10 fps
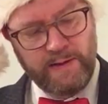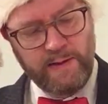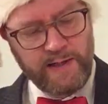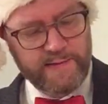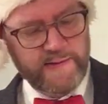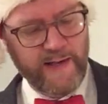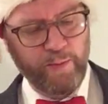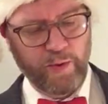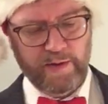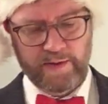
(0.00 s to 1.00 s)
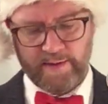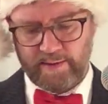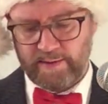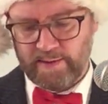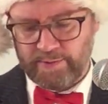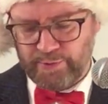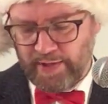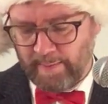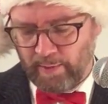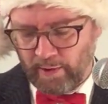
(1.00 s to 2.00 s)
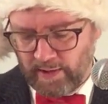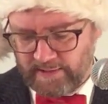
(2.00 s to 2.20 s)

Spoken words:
Let's see what Systembolaget